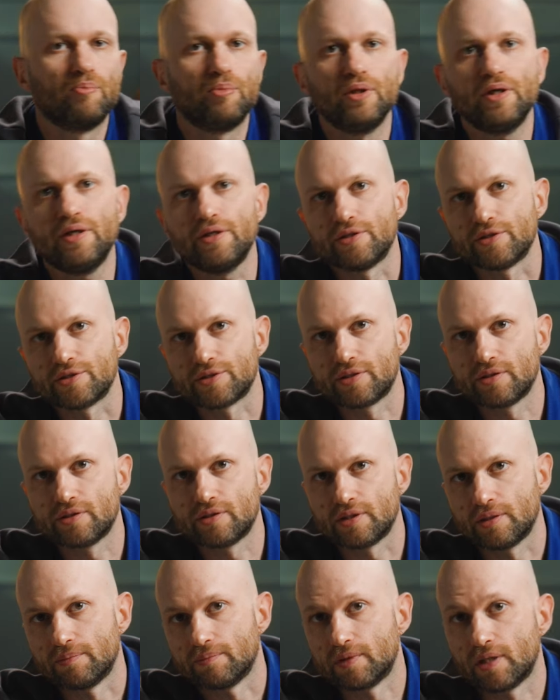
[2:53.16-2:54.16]

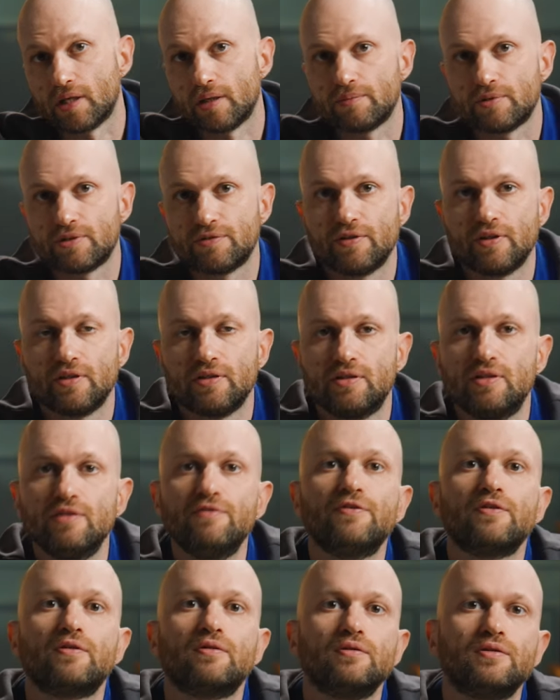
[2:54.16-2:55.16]
Players sometimes face
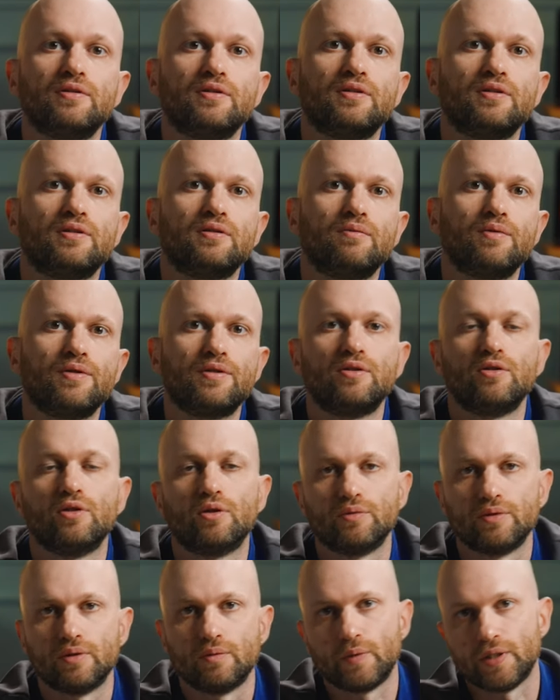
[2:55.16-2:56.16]
difficulties with
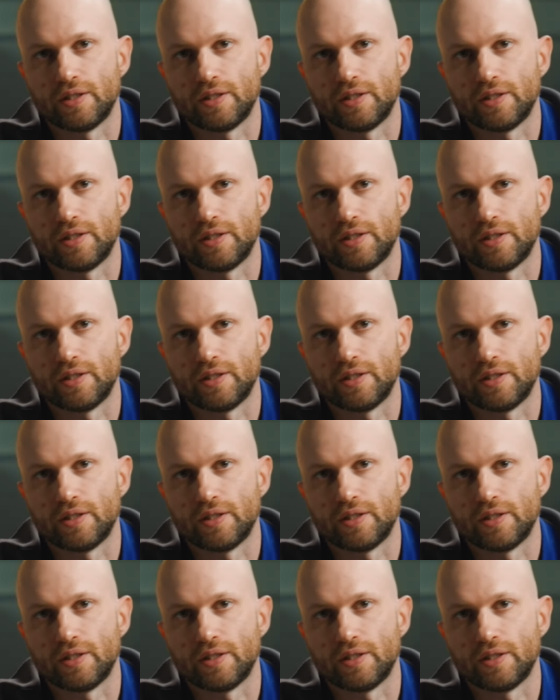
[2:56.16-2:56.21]
drawing